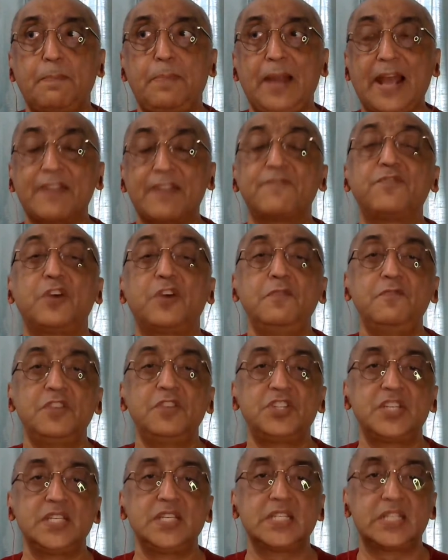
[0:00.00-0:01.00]
a platform
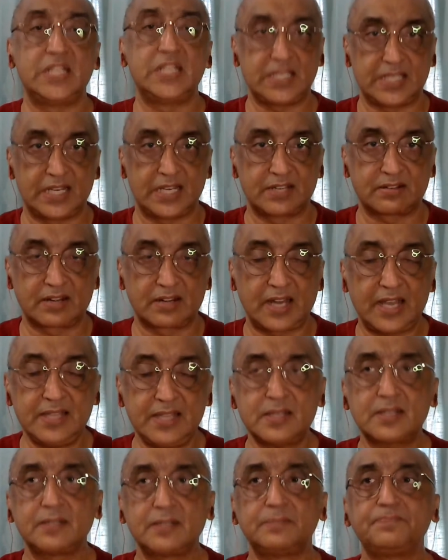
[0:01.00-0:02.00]
which is
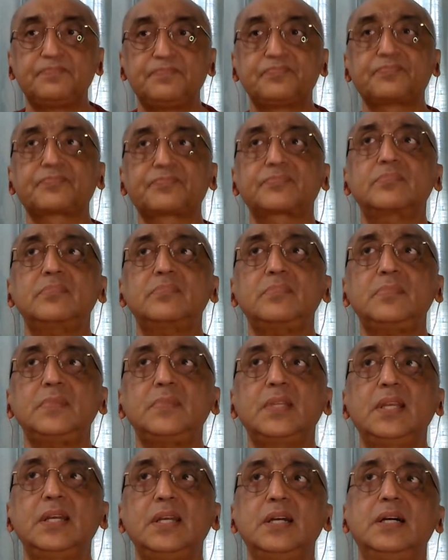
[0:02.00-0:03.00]
decentralized,
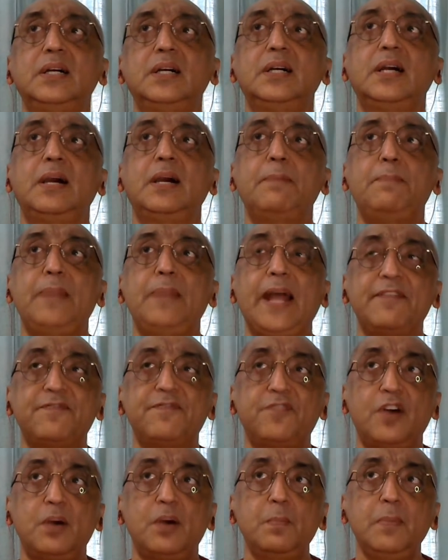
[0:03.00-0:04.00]
a
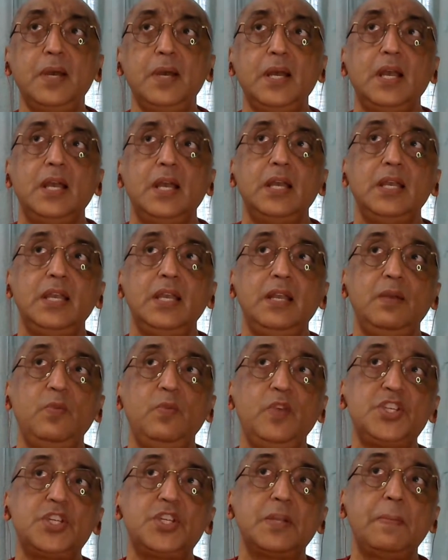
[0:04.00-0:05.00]
platform in
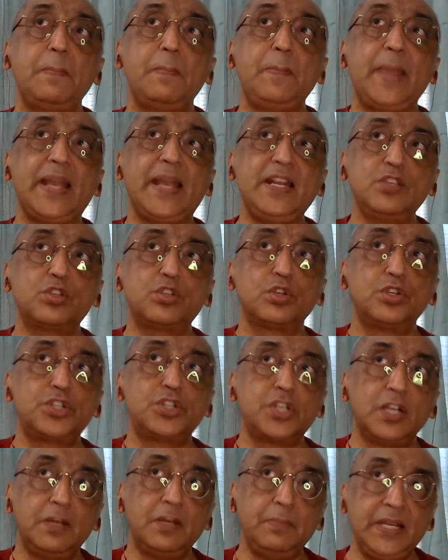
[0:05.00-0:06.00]
which many
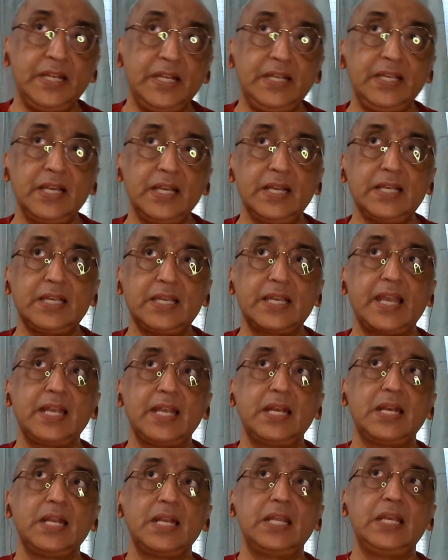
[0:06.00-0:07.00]
social media
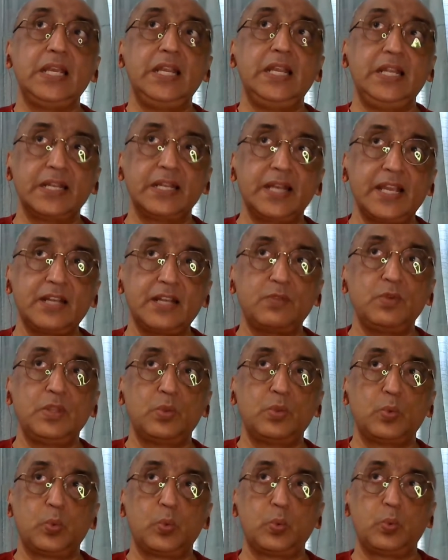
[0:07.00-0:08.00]
can interact
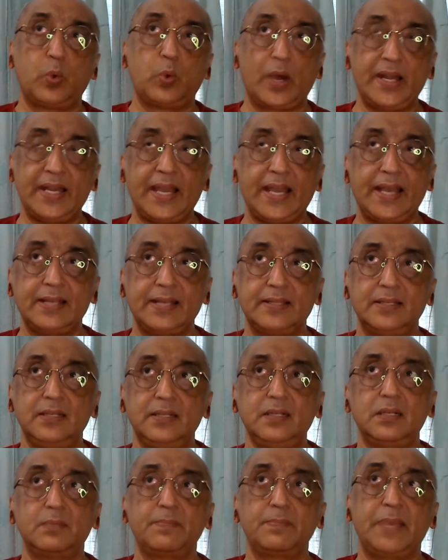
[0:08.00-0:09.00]
with one
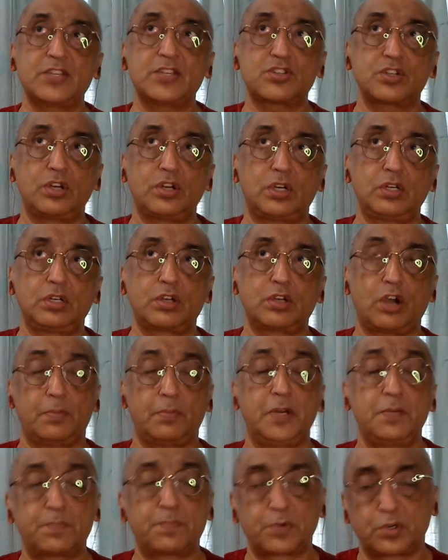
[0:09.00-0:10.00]
another based on
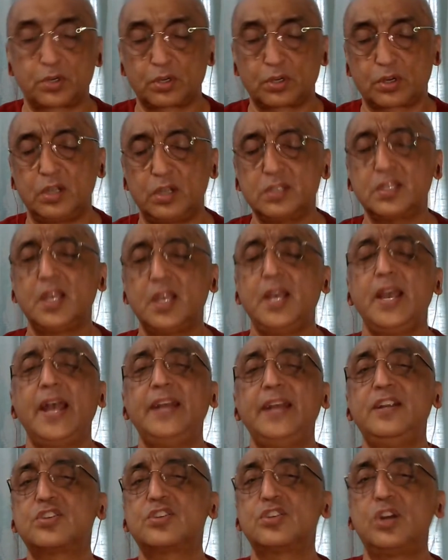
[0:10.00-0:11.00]
common protocols.
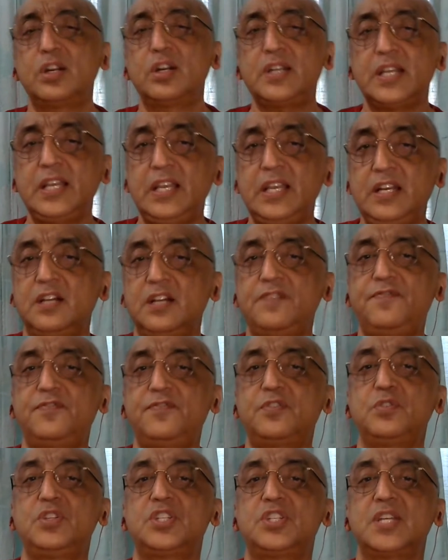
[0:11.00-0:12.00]
And it's not
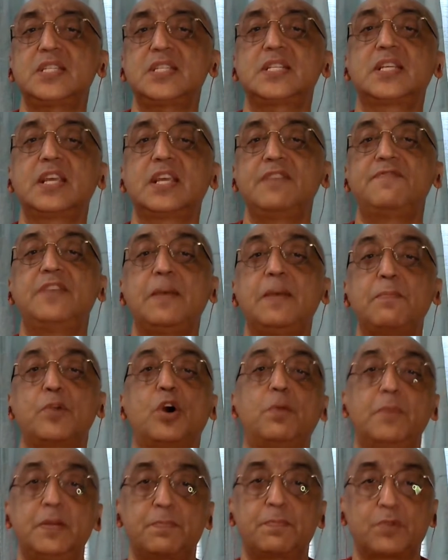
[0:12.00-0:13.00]
enough to just give them
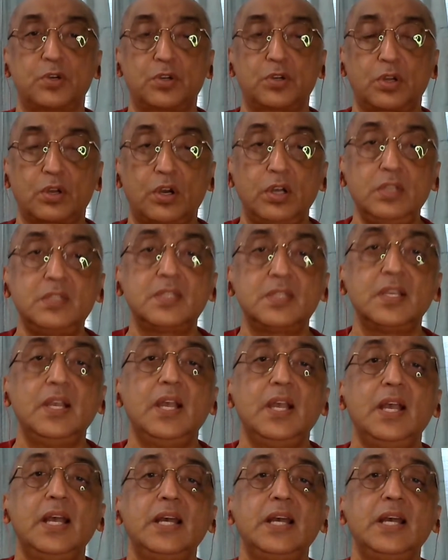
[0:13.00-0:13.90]
common protocols.